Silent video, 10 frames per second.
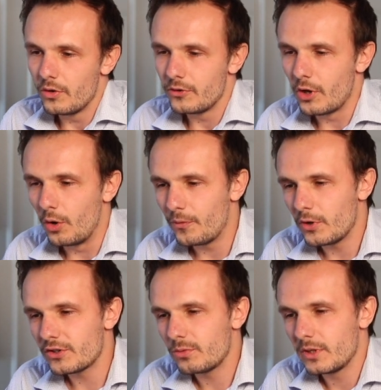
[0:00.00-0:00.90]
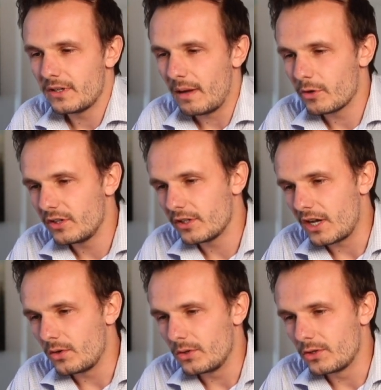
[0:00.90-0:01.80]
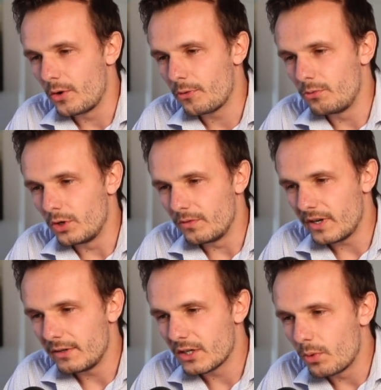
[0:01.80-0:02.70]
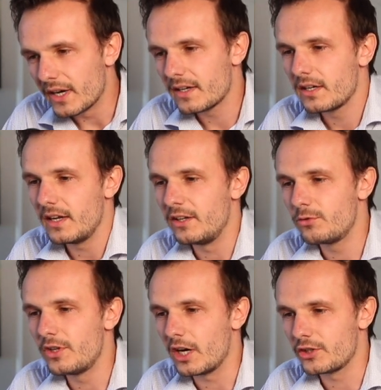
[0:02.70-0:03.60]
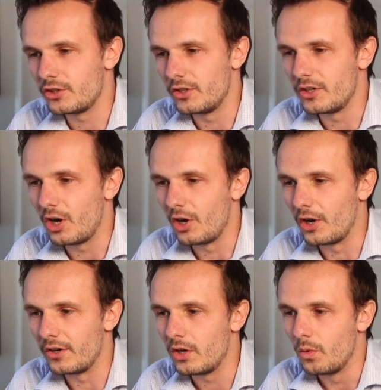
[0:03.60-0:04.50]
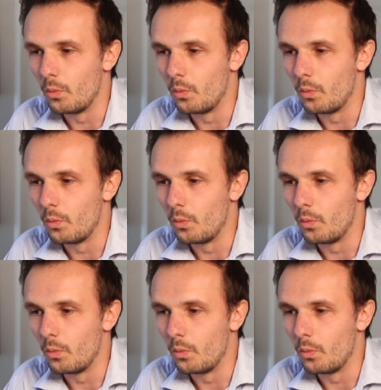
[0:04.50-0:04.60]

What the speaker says: So first, I'm going to go through a very quick introduction on